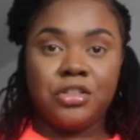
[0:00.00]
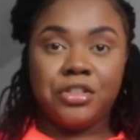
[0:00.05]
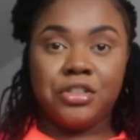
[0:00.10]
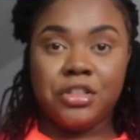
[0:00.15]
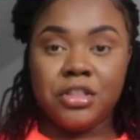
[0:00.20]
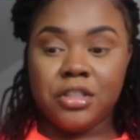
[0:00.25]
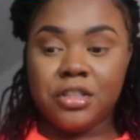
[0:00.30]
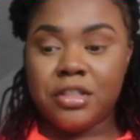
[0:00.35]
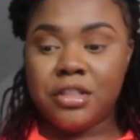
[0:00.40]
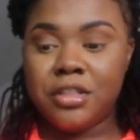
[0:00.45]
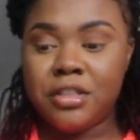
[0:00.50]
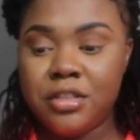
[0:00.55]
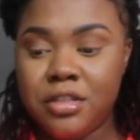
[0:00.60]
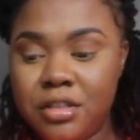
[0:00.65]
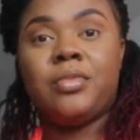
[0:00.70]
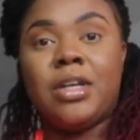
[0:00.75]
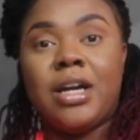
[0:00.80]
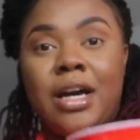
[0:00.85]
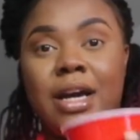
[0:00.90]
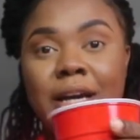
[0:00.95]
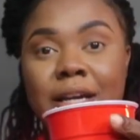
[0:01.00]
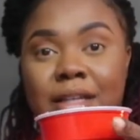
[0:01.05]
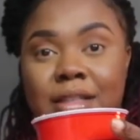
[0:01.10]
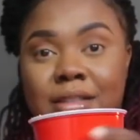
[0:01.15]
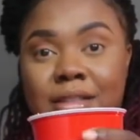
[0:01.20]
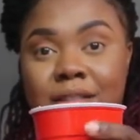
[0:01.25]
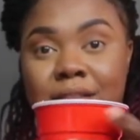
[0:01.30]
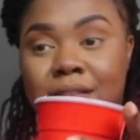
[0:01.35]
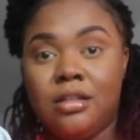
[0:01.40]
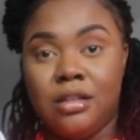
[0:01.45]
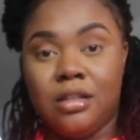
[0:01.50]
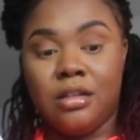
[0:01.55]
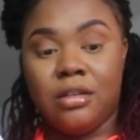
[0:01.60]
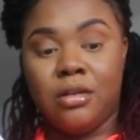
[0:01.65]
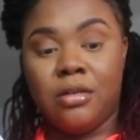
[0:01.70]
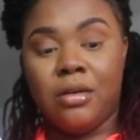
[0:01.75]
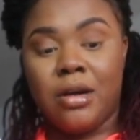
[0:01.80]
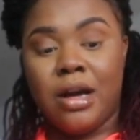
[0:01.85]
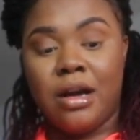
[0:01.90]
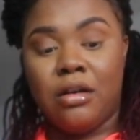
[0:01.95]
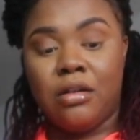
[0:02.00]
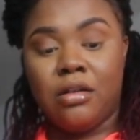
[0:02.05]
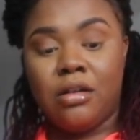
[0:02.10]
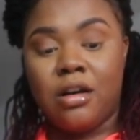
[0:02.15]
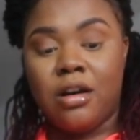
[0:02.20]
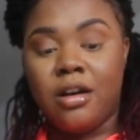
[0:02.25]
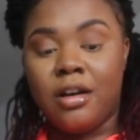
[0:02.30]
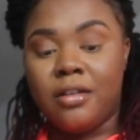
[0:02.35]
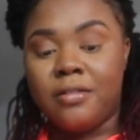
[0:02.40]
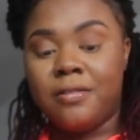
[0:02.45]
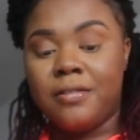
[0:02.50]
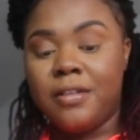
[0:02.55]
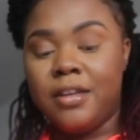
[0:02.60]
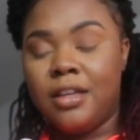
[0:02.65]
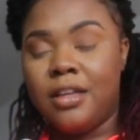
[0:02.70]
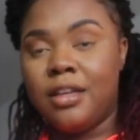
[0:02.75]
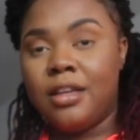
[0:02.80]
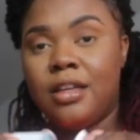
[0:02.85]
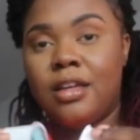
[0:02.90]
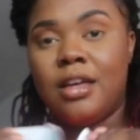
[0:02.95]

sugar, ice, the ground coffee.